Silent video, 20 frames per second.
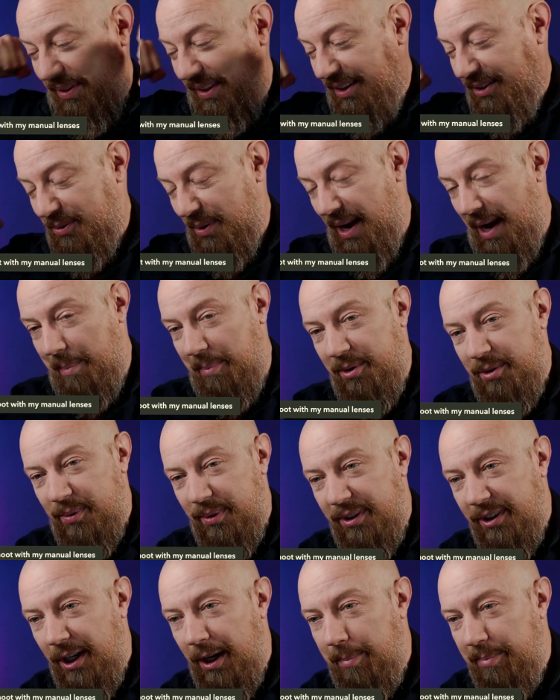That's what happens
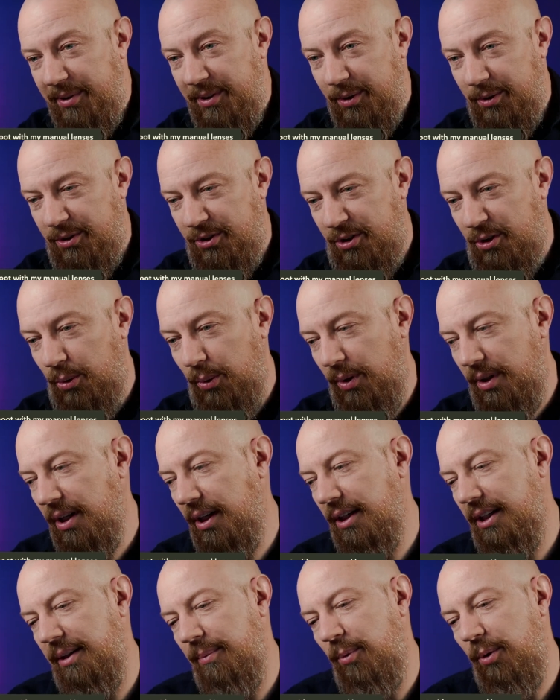when you're up until 2
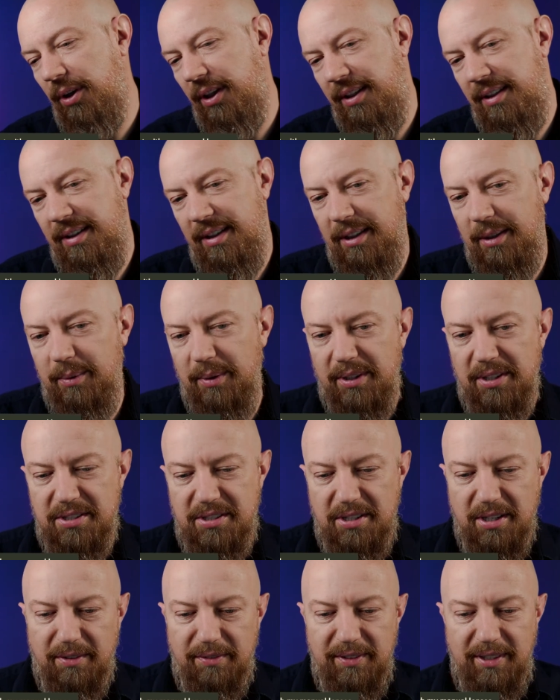o'clock in the morning dealing with this
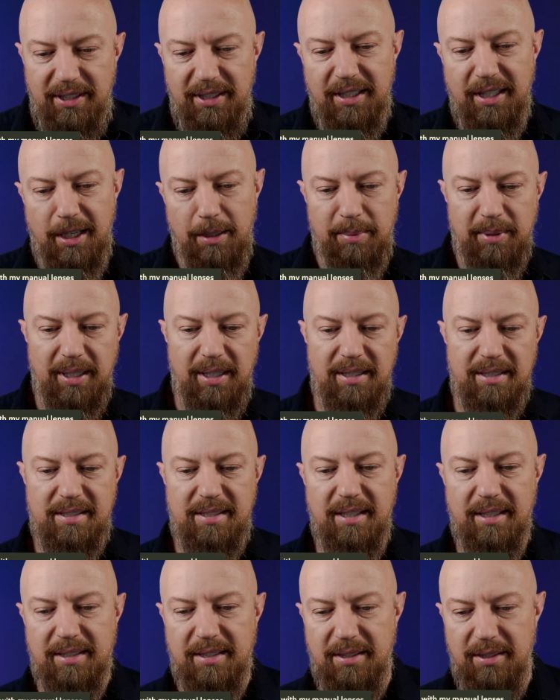stuff, and then you get up again at
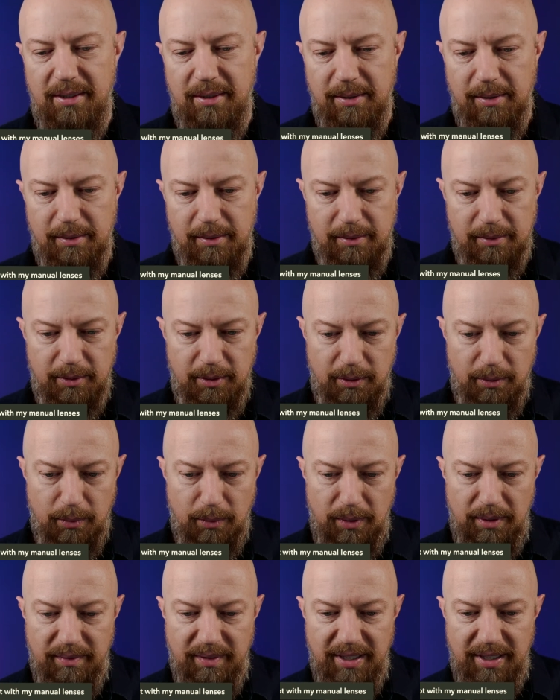6.
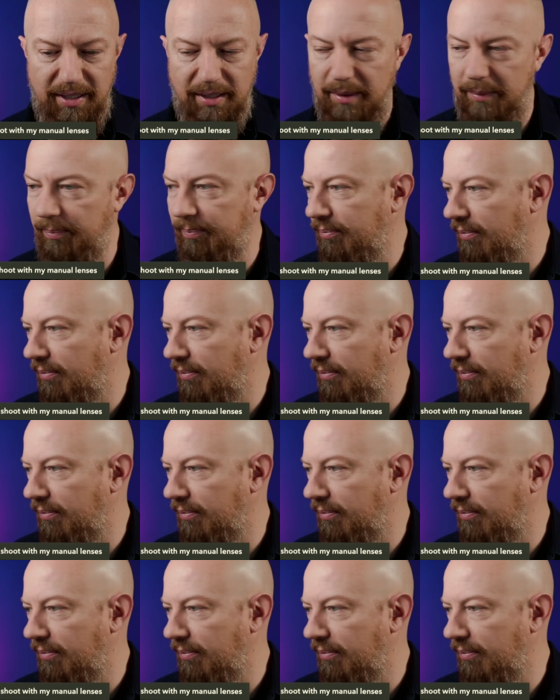Oy vey.